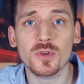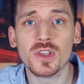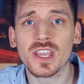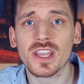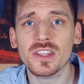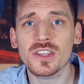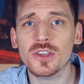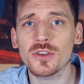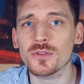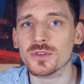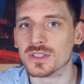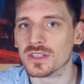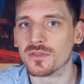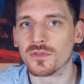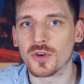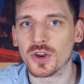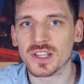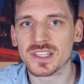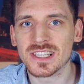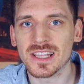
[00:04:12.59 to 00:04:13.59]
we can use,
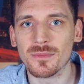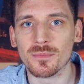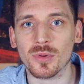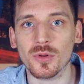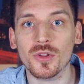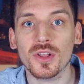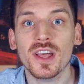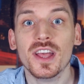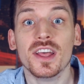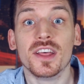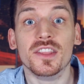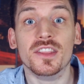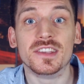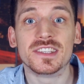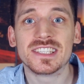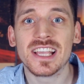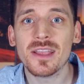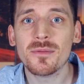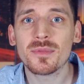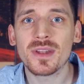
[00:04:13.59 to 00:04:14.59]
for example, the
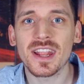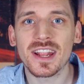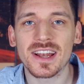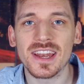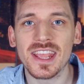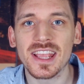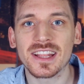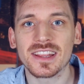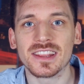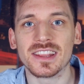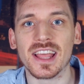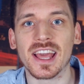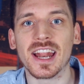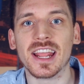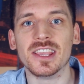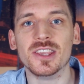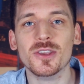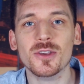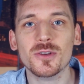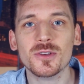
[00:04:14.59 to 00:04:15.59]
same technique that I
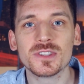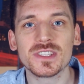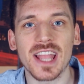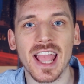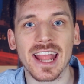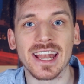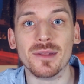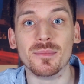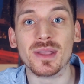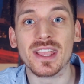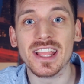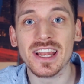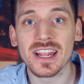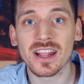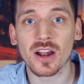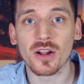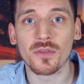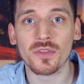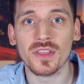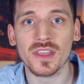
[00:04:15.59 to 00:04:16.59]
used at the
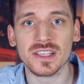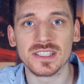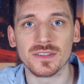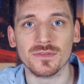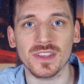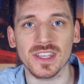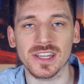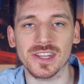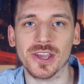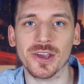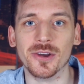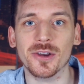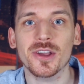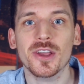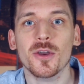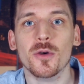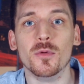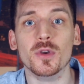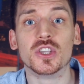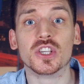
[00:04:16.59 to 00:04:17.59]
beginning of this video,
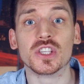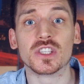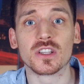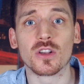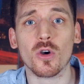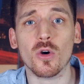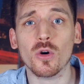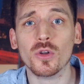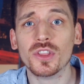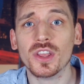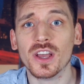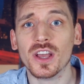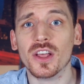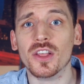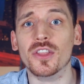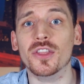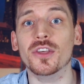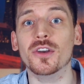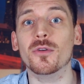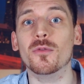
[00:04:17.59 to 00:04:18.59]
which is called
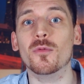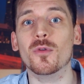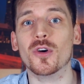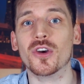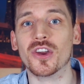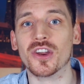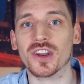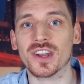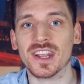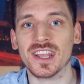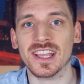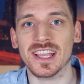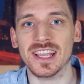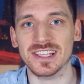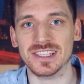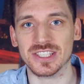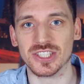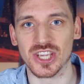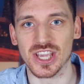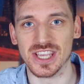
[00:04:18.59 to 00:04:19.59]
the word
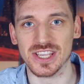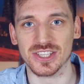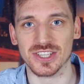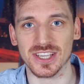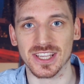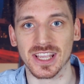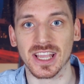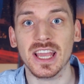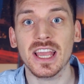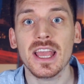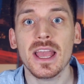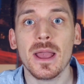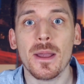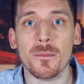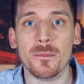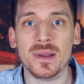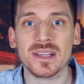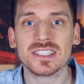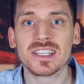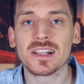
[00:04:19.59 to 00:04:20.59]
is changing.
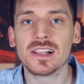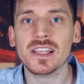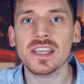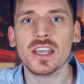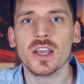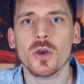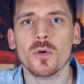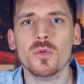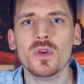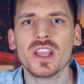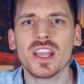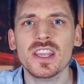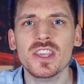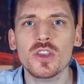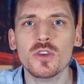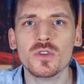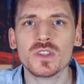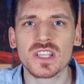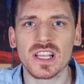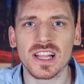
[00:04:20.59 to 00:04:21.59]
Basically, we can
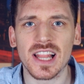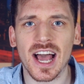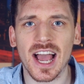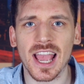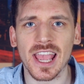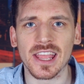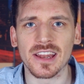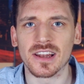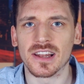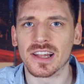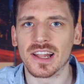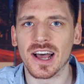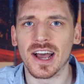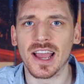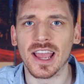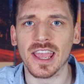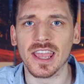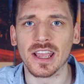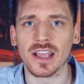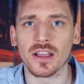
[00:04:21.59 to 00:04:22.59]
use a line
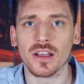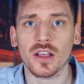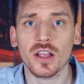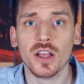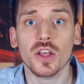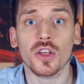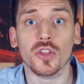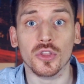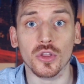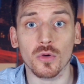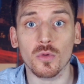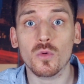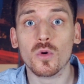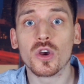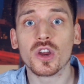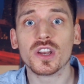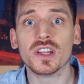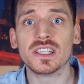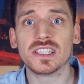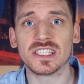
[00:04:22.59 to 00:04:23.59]
like, the
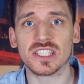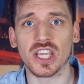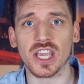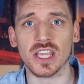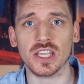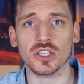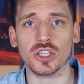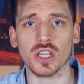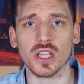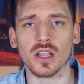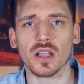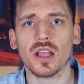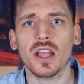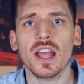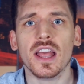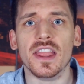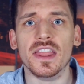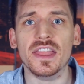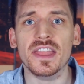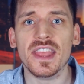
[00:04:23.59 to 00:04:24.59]
word is changing.
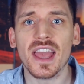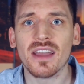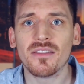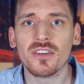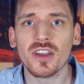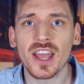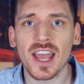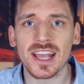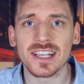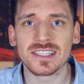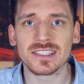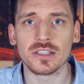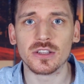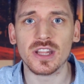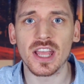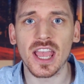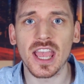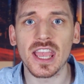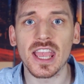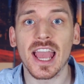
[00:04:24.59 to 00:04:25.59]
Never as
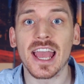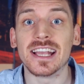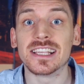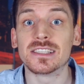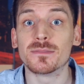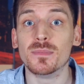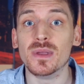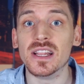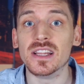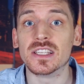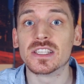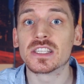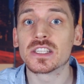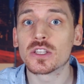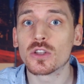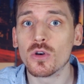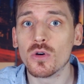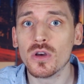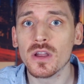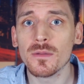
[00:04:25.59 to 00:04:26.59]
today has been
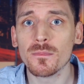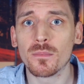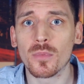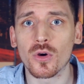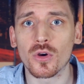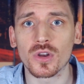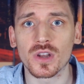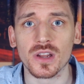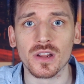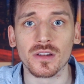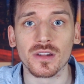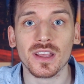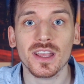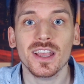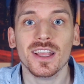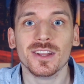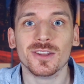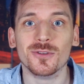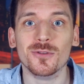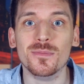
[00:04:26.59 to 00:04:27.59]
so important
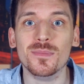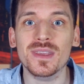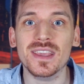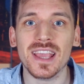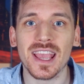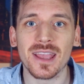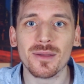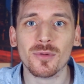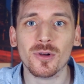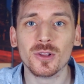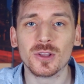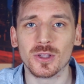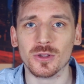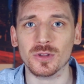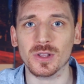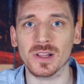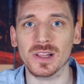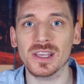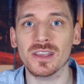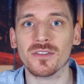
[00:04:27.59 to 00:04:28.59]
to be able to
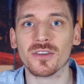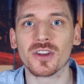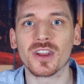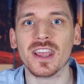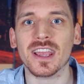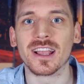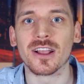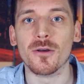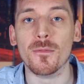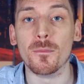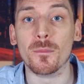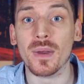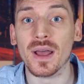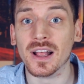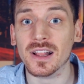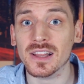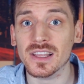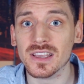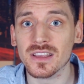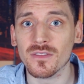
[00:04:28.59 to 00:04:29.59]
deliver a
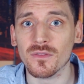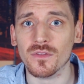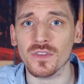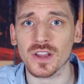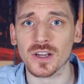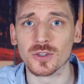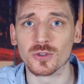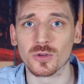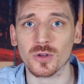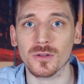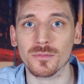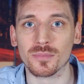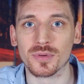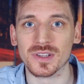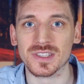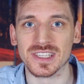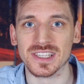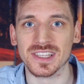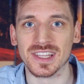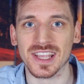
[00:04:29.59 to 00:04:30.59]
compelling virtual
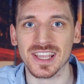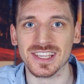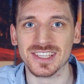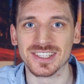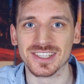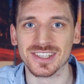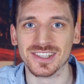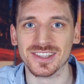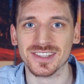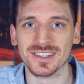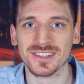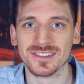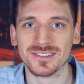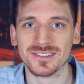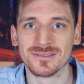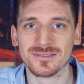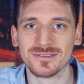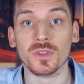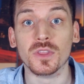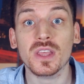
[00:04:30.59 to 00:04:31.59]
presentation.
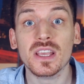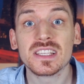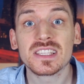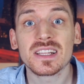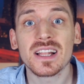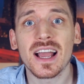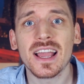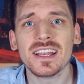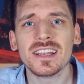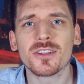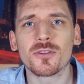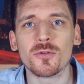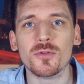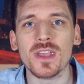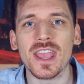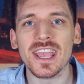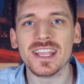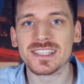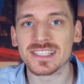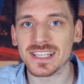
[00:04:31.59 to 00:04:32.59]
This line
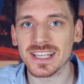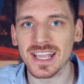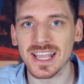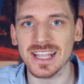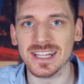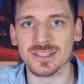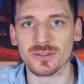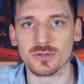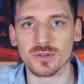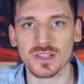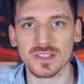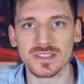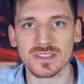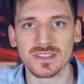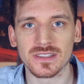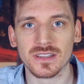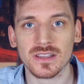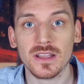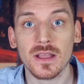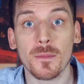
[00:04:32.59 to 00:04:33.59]
creates interest,
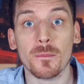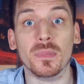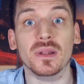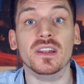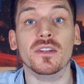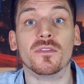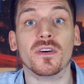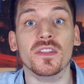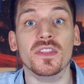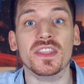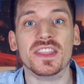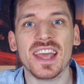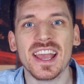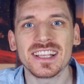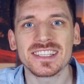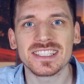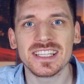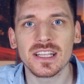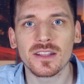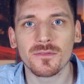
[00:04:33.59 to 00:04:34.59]
but the
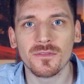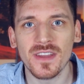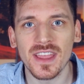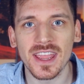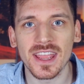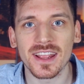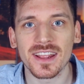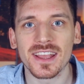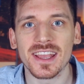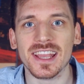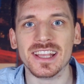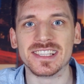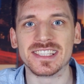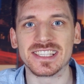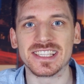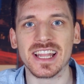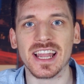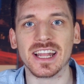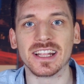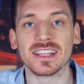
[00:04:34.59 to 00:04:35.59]
fantastic thing
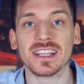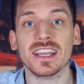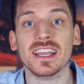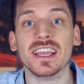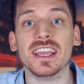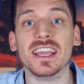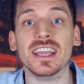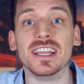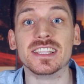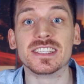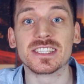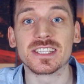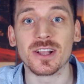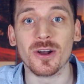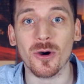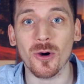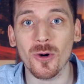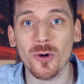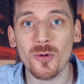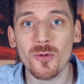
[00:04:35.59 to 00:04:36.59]
is that it's
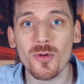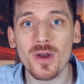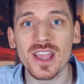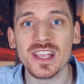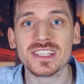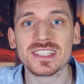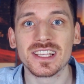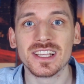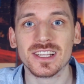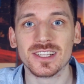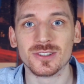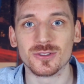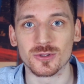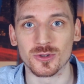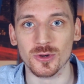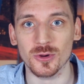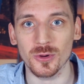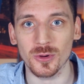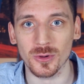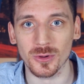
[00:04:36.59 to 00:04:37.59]
always
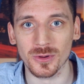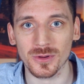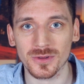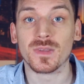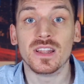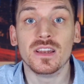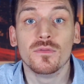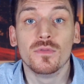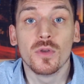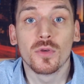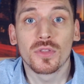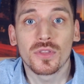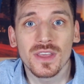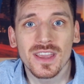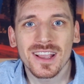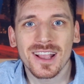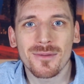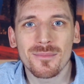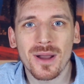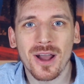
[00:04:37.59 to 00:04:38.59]
true. And if you
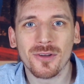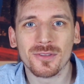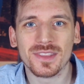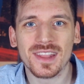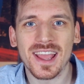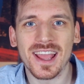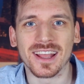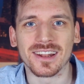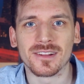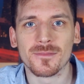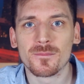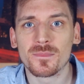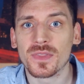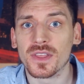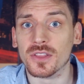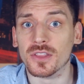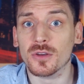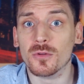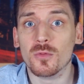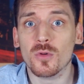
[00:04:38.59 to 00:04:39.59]
think about that,
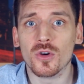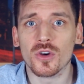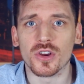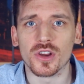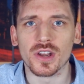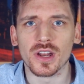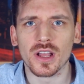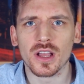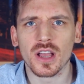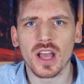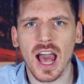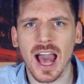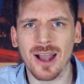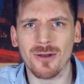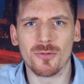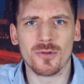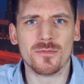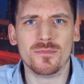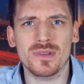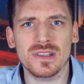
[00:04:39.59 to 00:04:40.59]
the word,
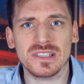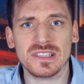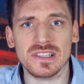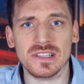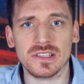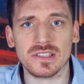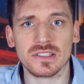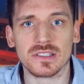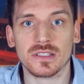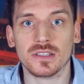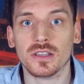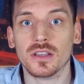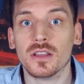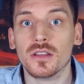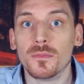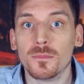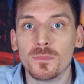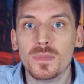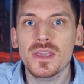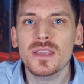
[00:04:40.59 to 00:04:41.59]
our business,
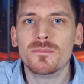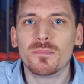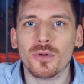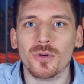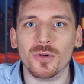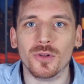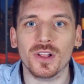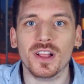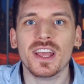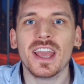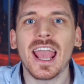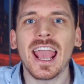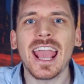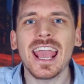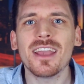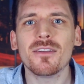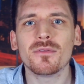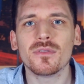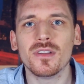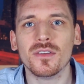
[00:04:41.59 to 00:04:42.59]
people,
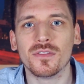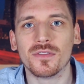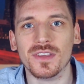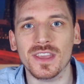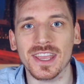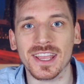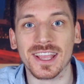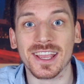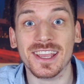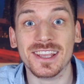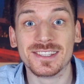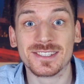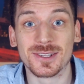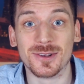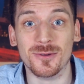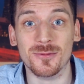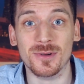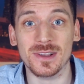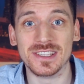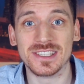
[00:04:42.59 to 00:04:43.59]
everything, it's
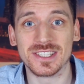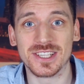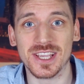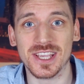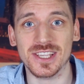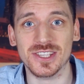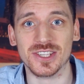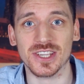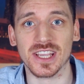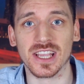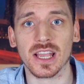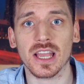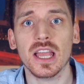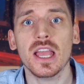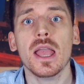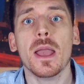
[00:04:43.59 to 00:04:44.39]
always changing.